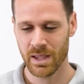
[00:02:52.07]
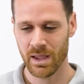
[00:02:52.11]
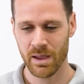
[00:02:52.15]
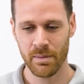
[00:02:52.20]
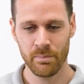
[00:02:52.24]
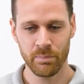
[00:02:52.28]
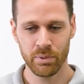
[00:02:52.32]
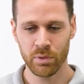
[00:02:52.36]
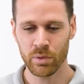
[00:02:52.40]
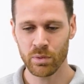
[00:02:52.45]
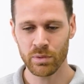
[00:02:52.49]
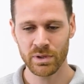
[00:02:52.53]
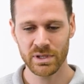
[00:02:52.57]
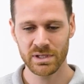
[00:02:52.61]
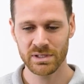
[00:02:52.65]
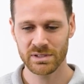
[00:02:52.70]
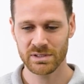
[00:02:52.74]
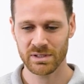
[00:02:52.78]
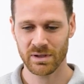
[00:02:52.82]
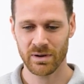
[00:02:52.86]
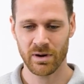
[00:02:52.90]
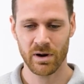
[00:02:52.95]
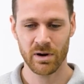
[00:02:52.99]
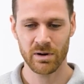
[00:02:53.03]

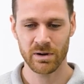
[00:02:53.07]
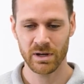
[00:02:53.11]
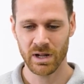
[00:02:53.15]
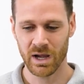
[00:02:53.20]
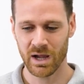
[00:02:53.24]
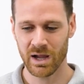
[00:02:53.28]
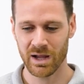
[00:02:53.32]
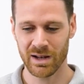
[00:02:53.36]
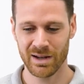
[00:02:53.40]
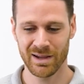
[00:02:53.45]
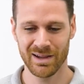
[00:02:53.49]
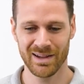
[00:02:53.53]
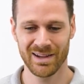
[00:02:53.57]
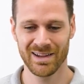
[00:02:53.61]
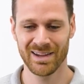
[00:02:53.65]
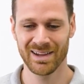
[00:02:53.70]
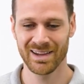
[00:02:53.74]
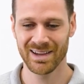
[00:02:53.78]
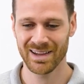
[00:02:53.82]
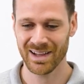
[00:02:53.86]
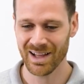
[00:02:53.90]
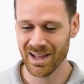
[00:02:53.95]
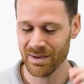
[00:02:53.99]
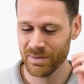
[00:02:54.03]
Employees are not,
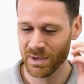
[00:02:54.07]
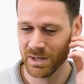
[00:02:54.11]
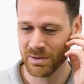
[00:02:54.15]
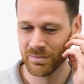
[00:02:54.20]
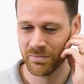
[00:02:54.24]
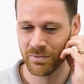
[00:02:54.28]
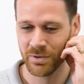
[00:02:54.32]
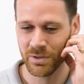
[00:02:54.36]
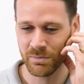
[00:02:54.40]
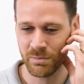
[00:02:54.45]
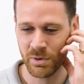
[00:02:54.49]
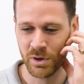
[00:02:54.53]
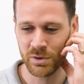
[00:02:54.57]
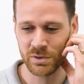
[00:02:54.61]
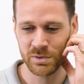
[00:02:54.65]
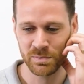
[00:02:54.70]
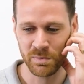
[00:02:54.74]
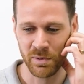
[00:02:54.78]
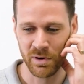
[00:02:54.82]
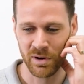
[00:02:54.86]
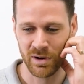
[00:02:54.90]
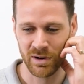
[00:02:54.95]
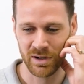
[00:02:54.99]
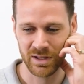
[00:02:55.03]
for the
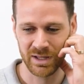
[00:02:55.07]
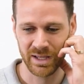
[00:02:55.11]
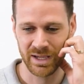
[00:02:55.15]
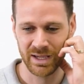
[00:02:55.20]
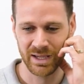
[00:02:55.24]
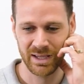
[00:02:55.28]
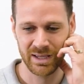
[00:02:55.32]
most part,